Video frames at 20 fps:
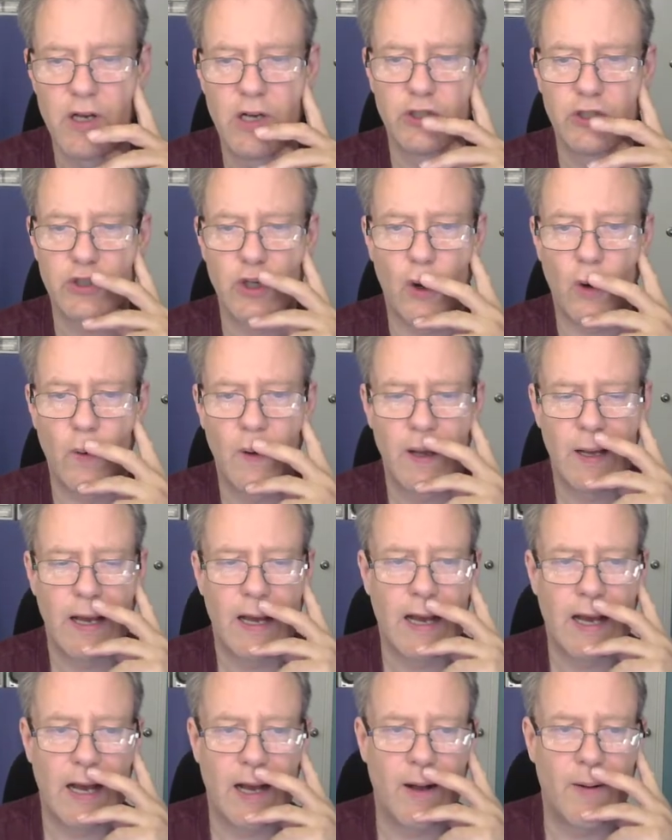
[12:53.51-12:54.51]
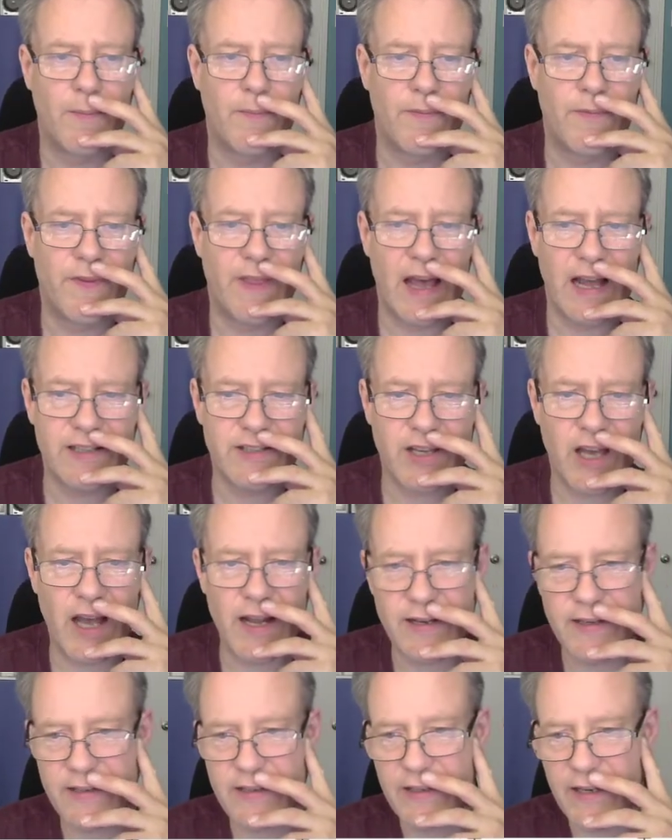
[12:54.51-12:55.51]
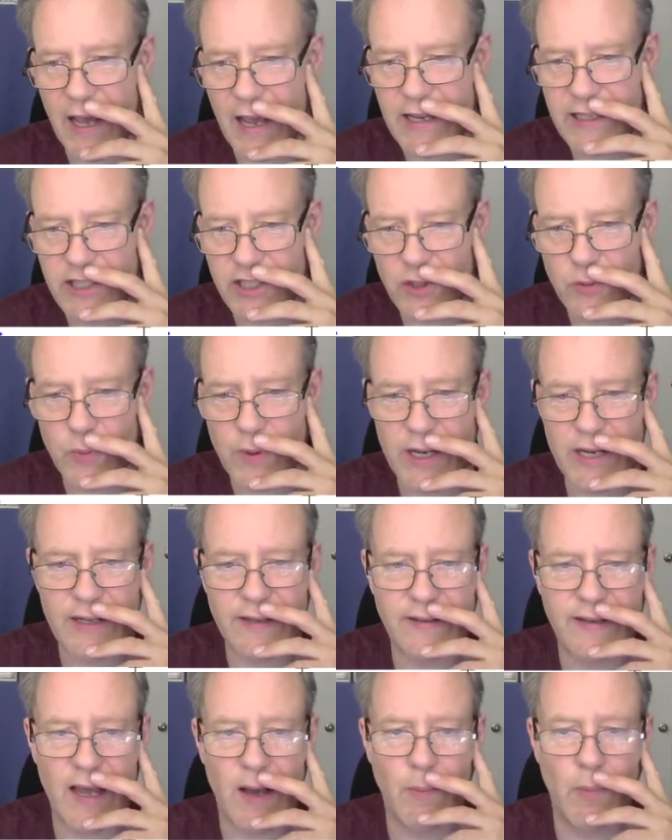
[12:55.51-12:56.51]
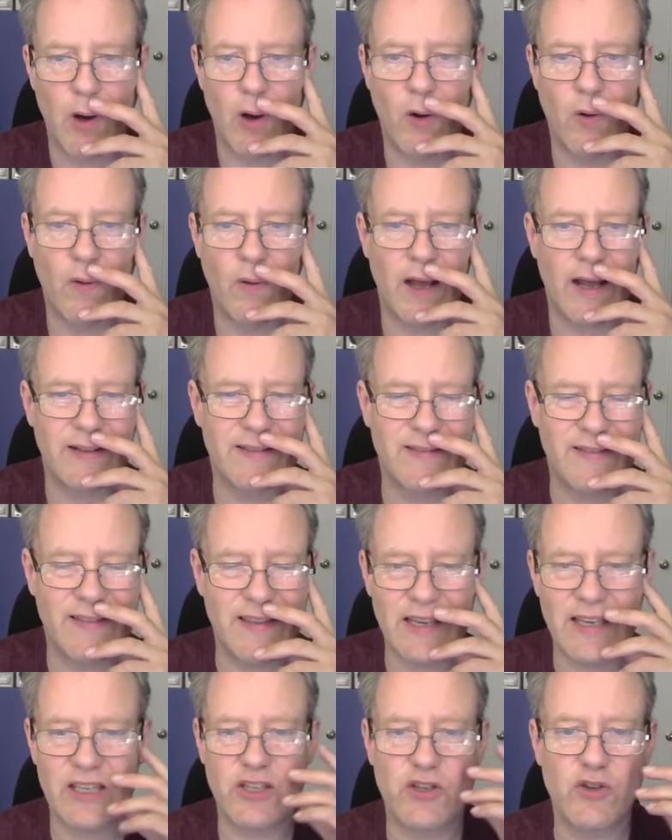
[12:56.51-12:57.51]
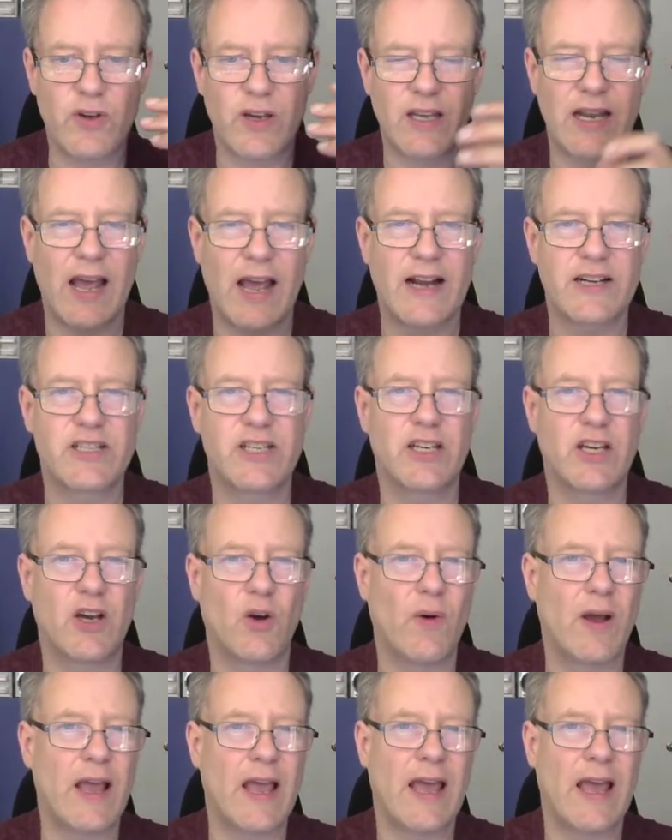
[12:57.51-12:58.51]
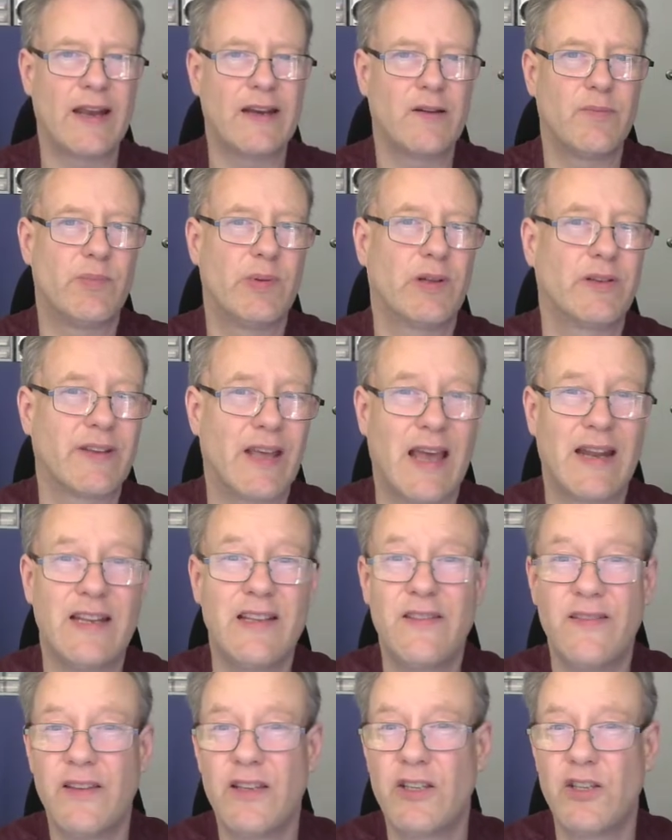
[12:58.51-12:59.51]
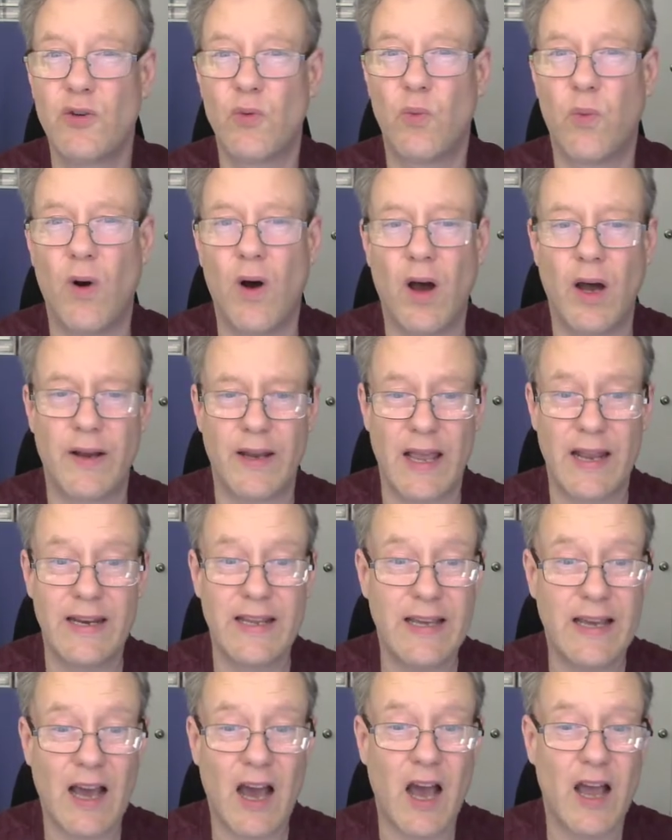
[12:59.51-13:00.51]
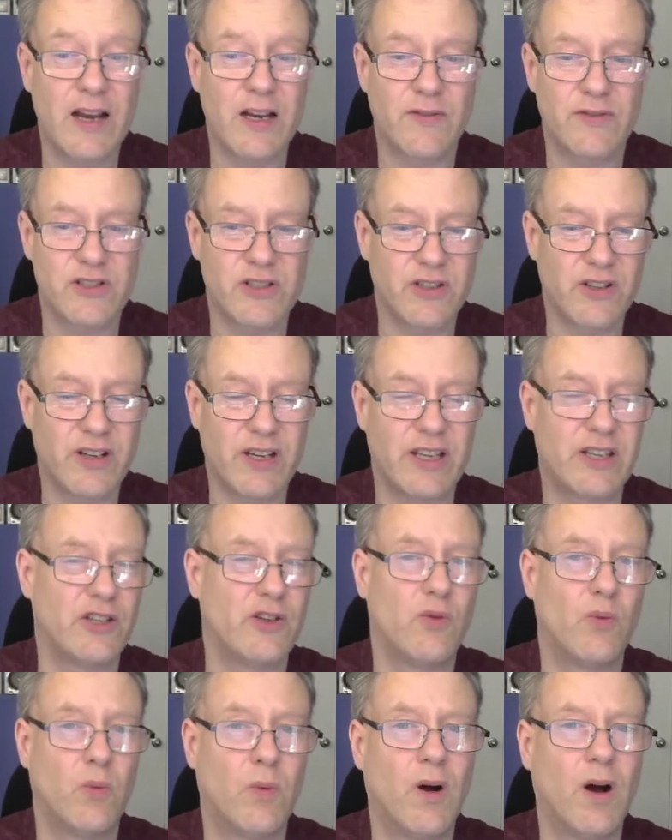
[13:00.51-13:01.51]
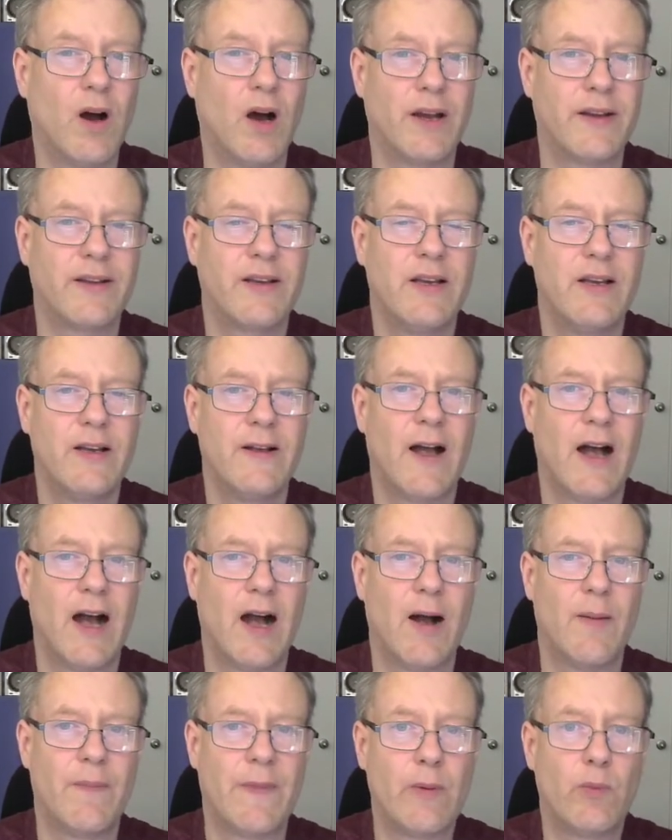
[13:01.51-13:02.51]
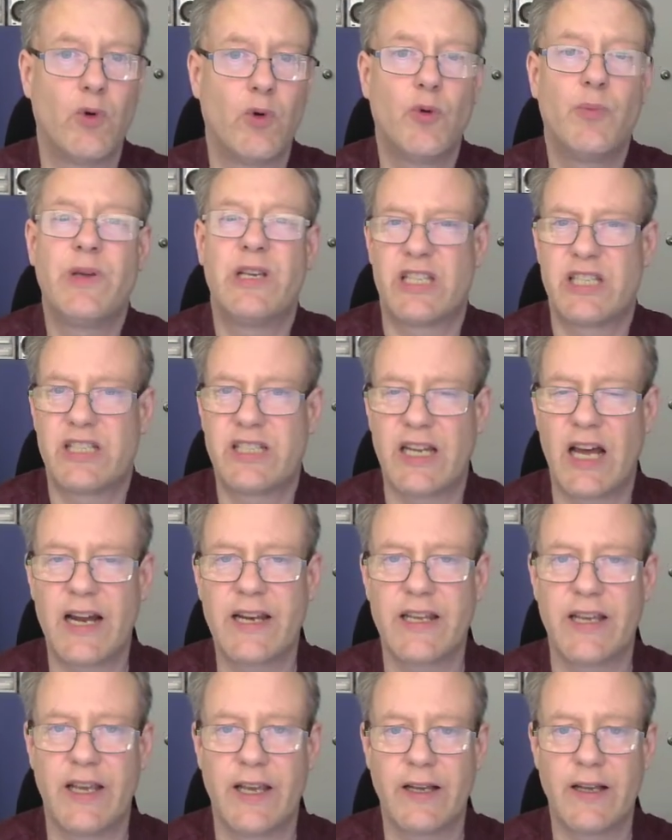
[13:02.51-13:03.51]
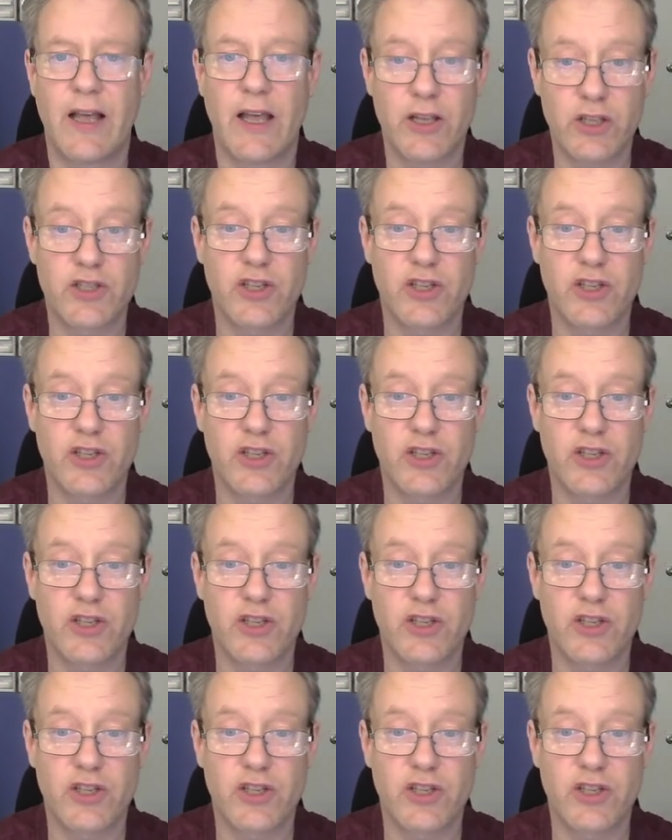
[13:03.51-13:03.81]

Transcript: So that's a nice sweet demo. I think you can actually go ahead and build anything you want, any kind of circuit you want that we'll be studying. There's